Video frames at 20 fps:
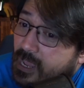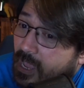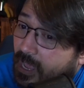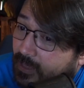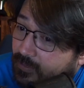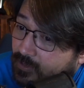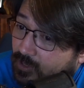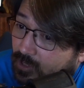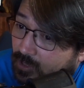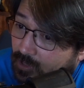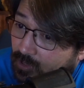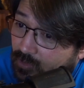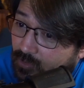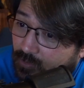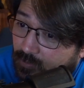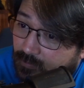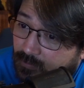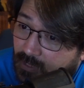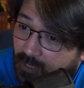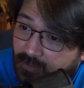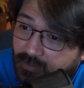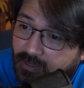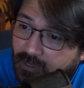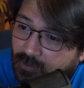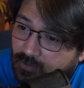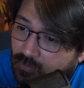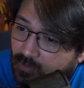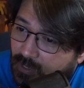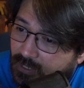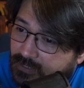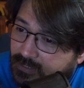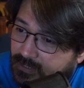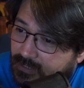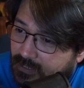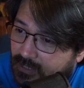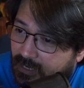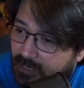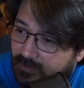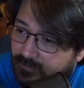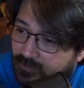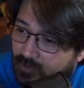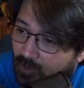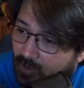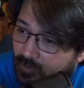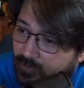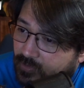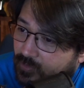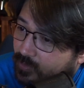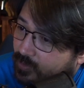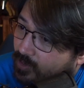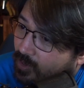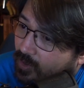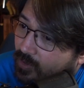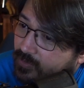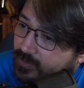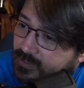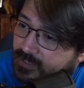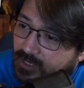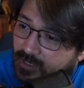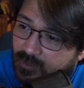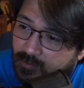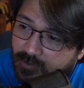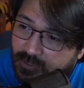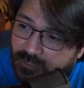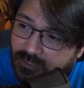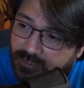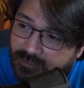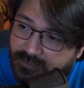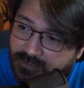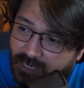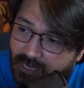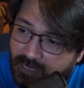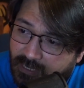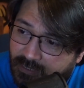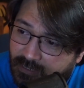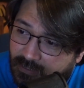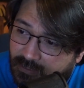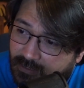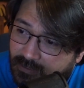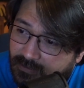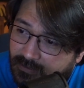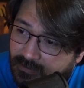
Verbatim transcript: and the gloom, and the unrest that I have gone through, and all the terrible anxiety.